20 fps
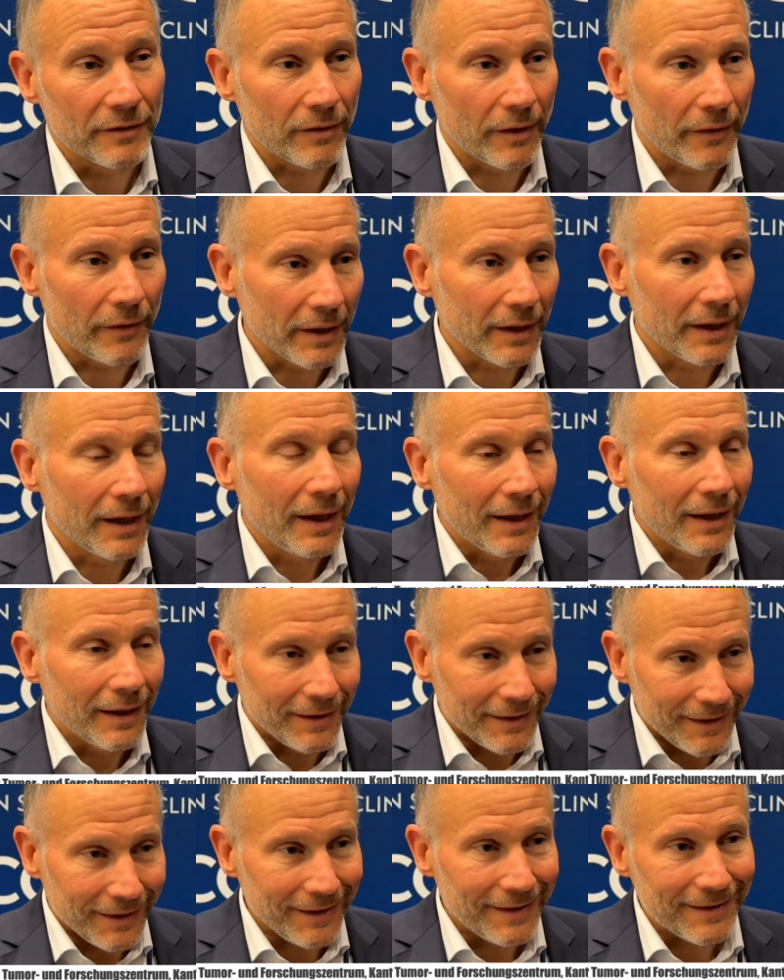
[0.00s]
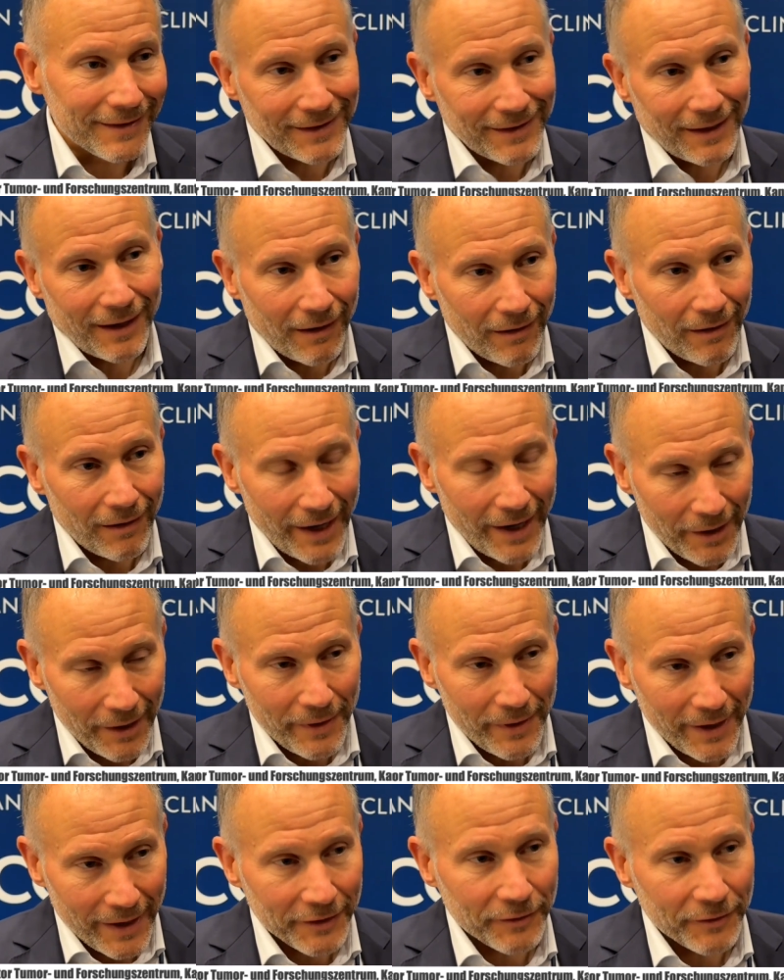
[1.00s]
So I think these are
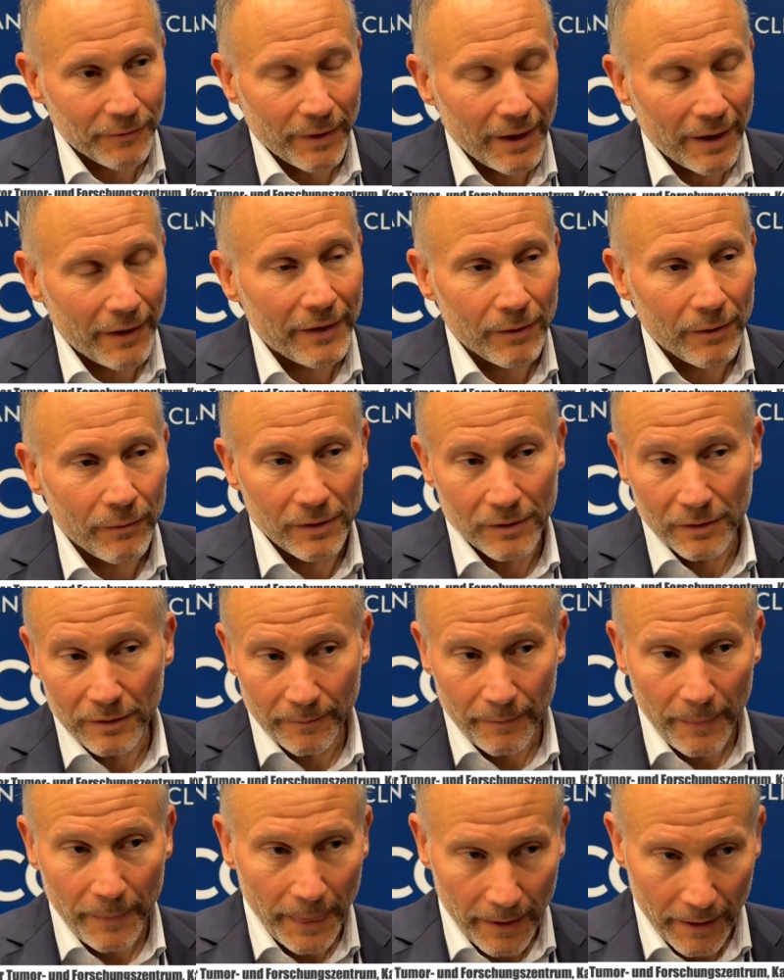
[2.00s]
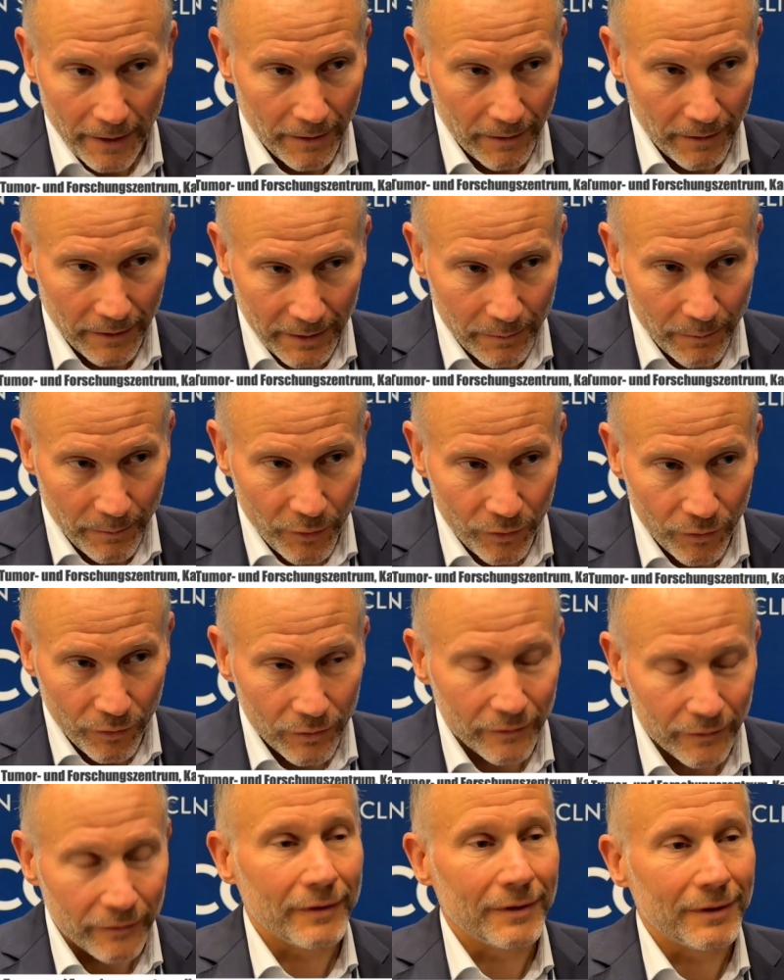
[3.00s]
areas where I think we're going to
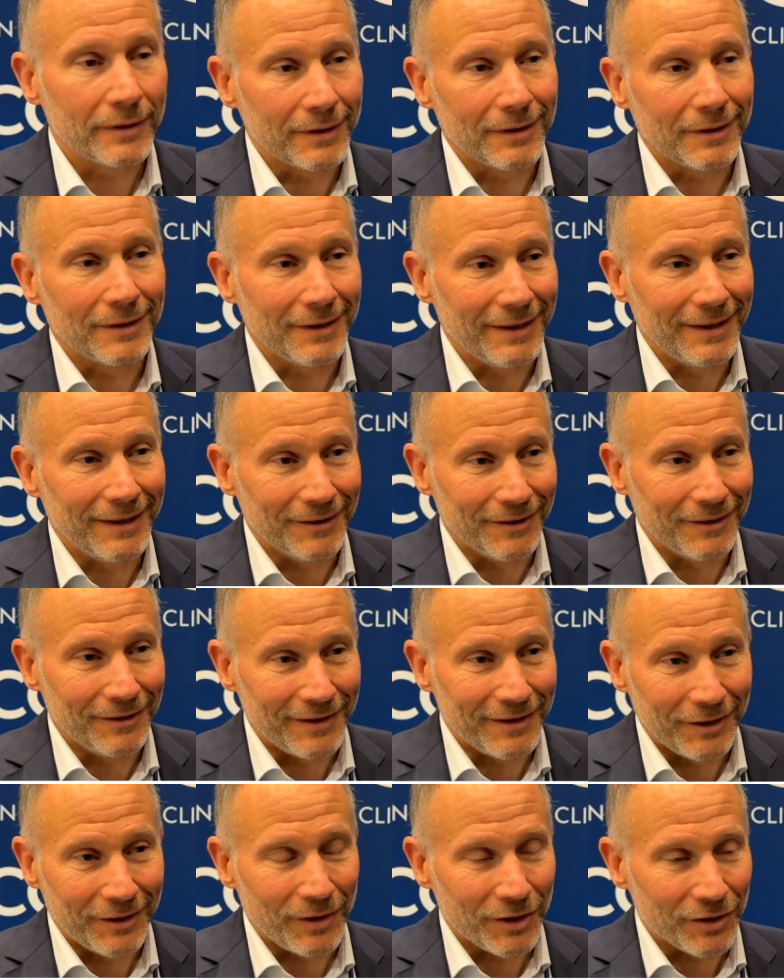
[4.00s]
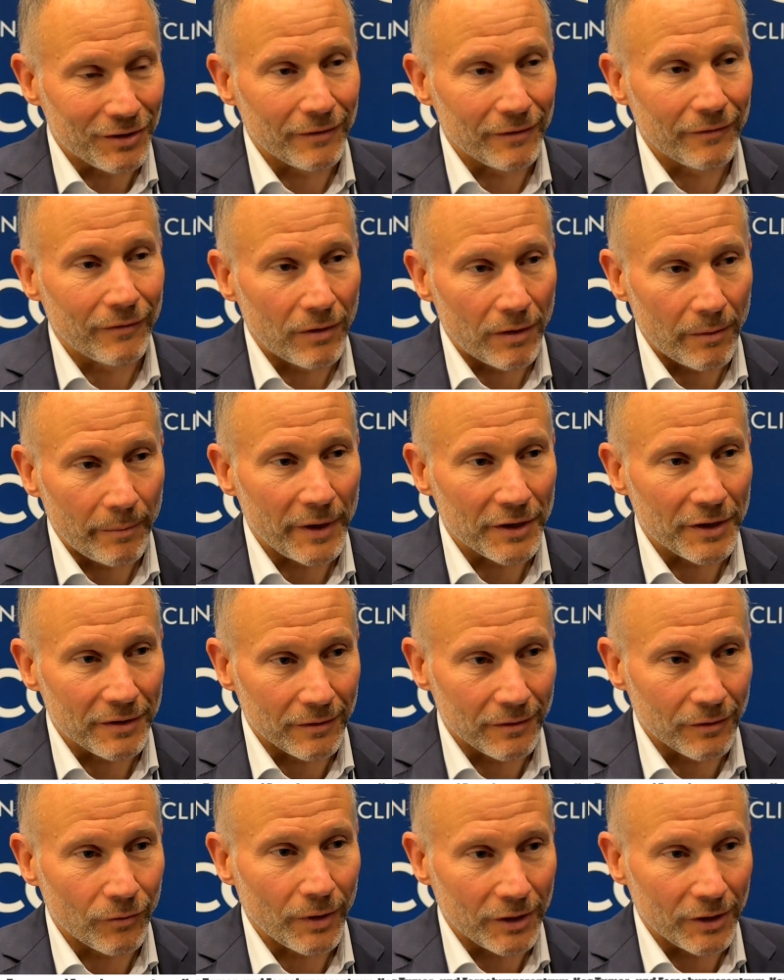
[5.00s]
improve the situation for our
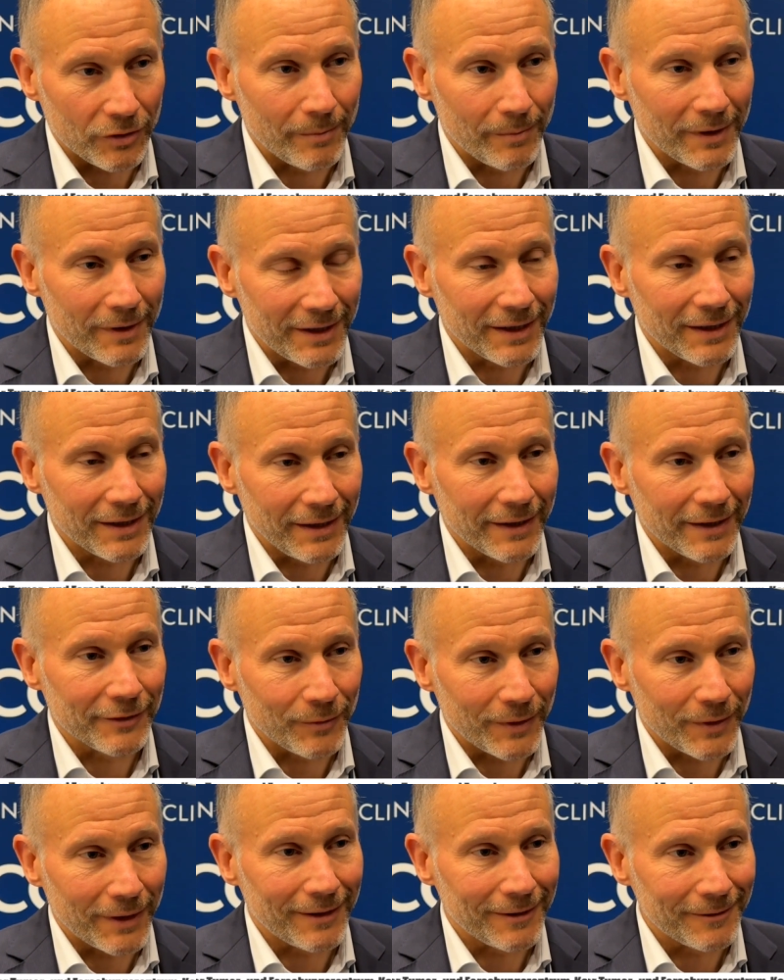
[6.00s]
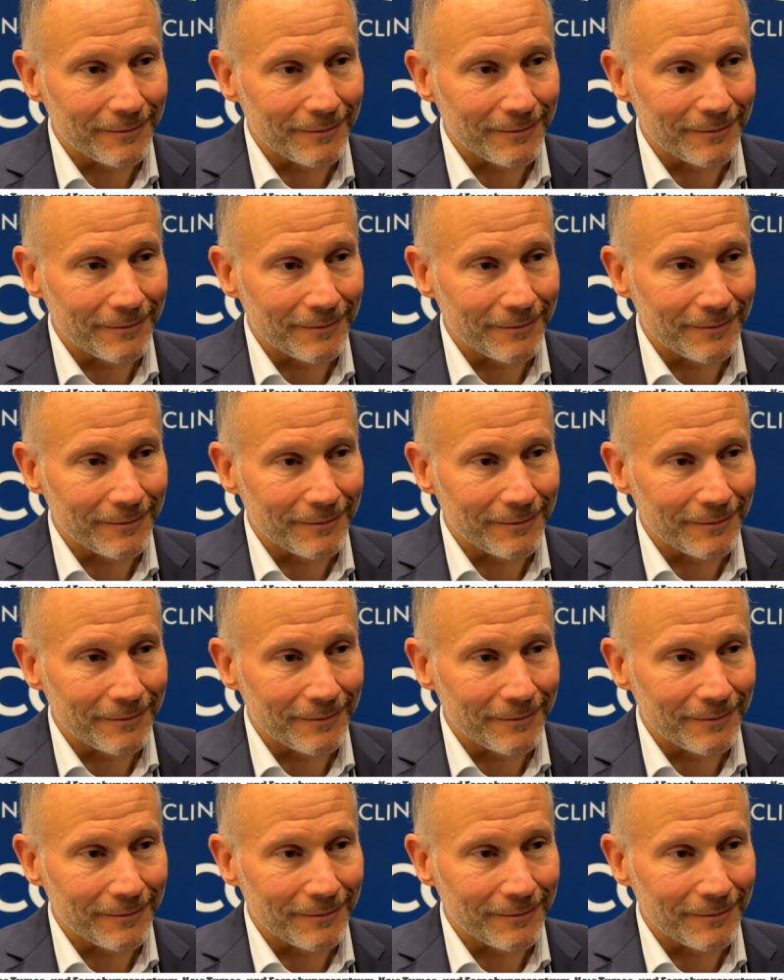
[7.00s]
patient quite dramatically as well.